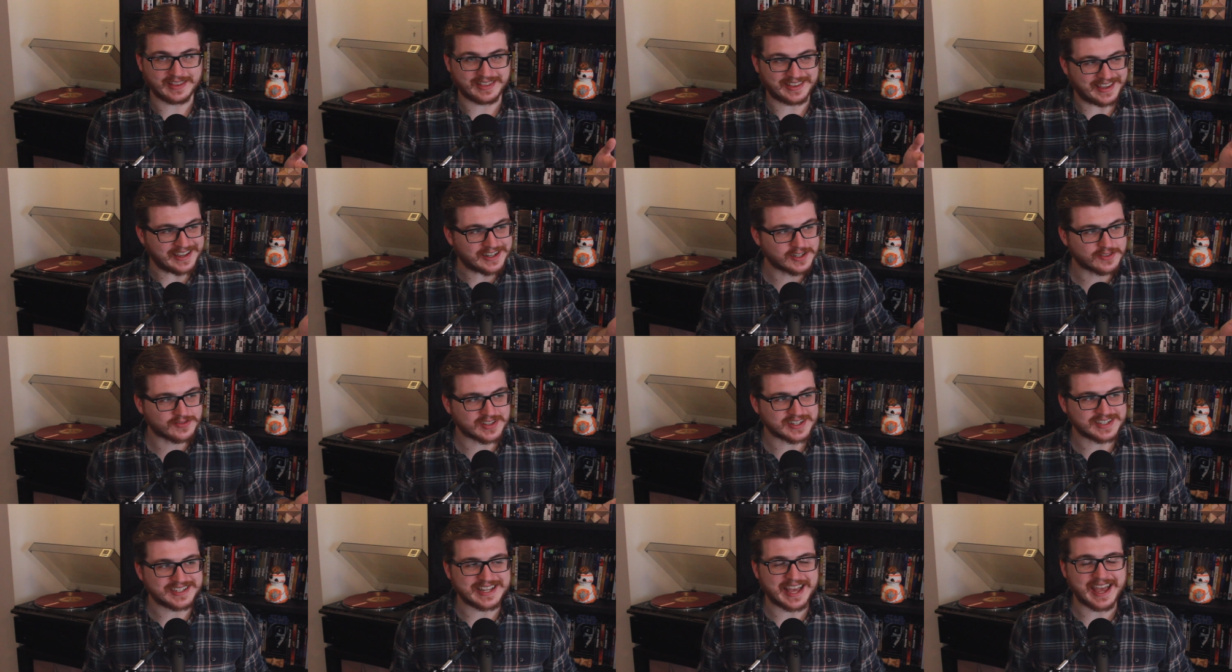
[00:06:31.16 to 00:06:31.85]
At the end of
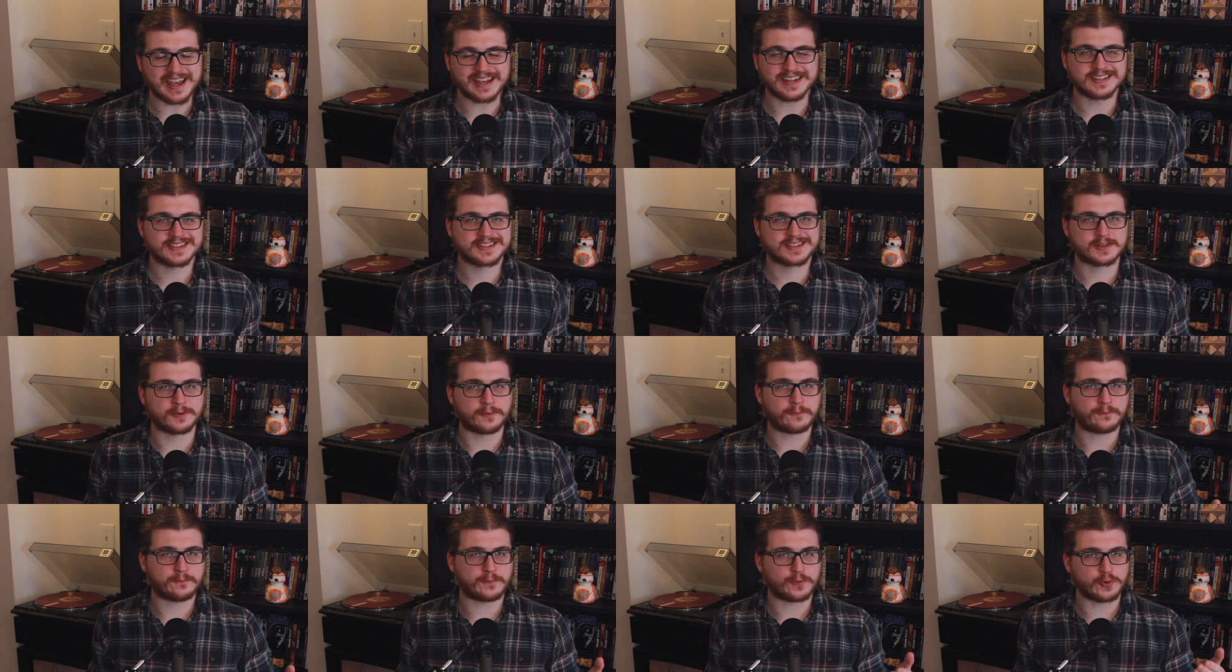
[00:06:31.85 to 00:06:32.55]
the day, it's
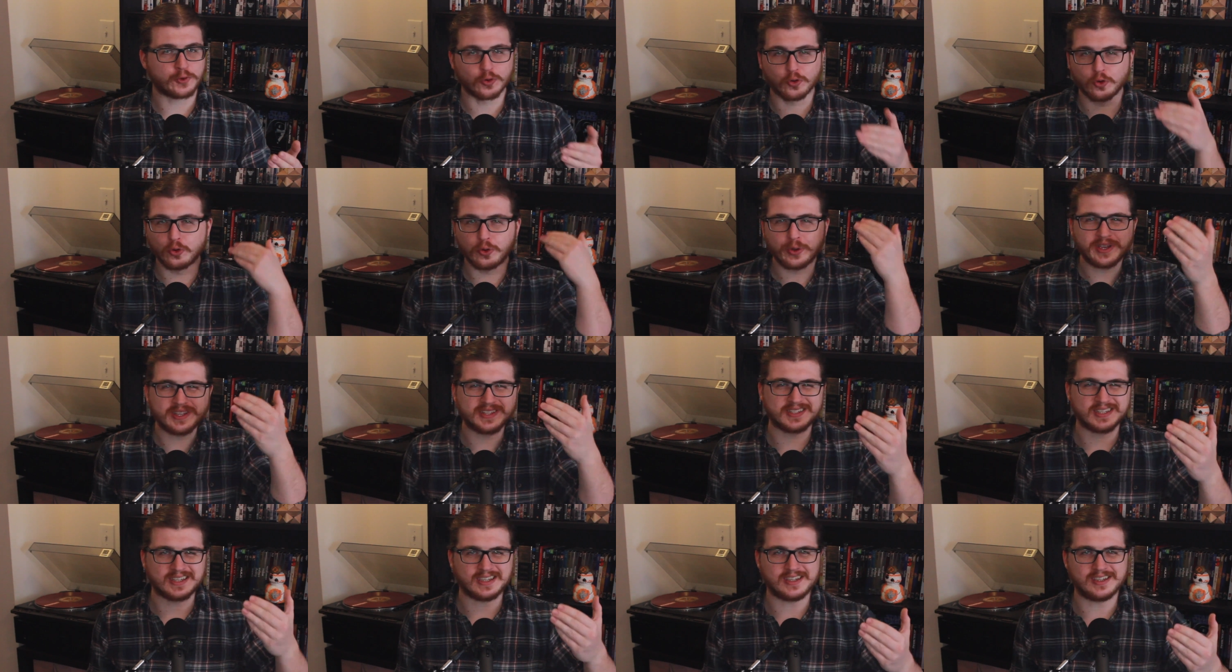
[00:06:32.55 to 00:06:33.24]
to fuel his